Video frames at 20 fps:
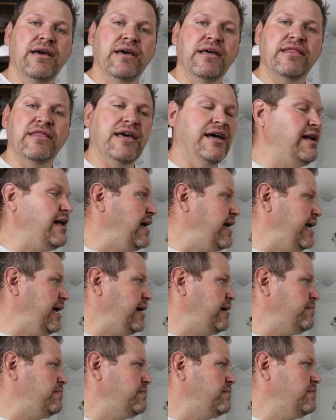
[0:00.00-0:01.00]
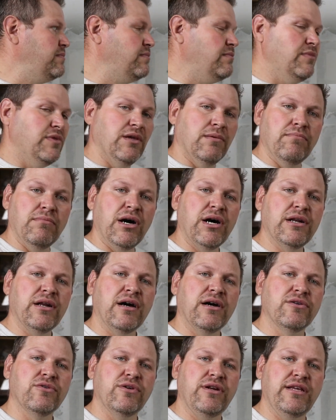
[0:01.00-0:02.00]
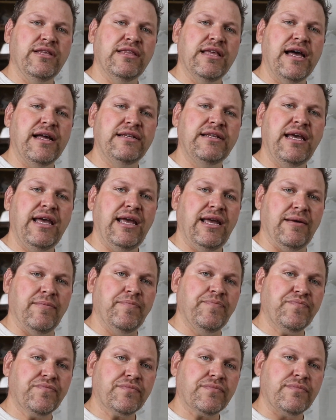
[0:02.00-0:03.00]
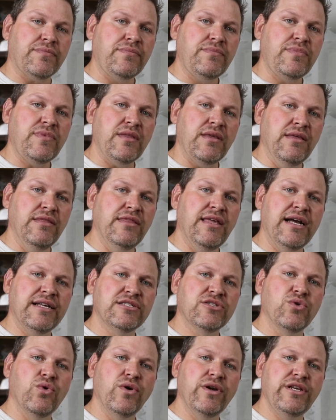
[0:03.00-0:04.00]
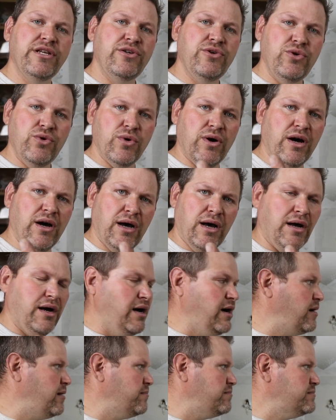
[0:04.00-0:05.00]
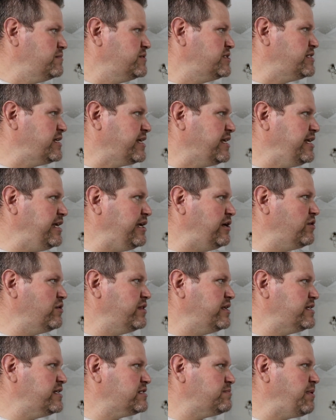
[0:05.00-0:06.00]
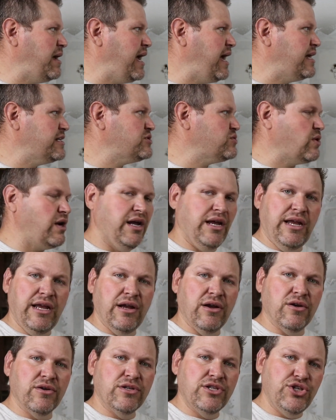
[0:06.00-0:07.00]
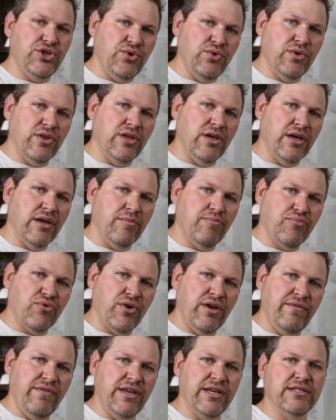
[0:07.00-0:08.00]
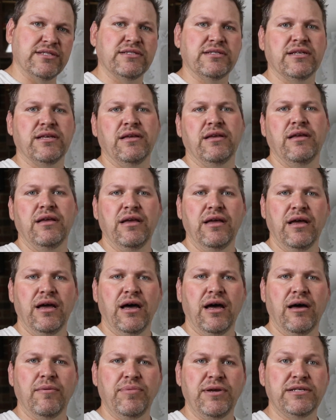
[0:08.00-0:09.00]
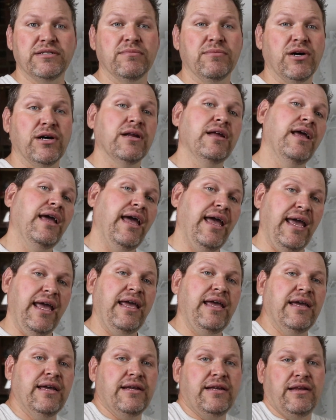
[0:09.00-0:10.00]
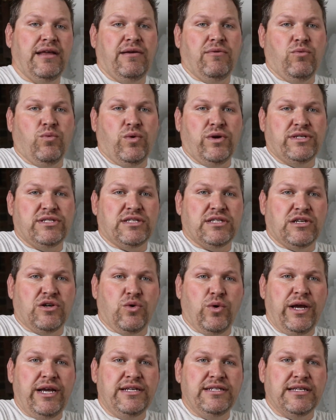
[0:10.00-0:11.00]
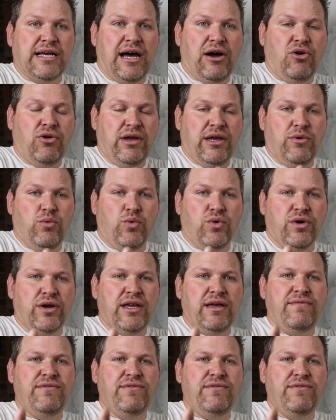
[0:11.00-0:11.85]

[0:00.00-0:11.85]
than I am the mud underneath that tape. That's going to secure this patch right here to the previous piece of mud. And with squeeze out, it will give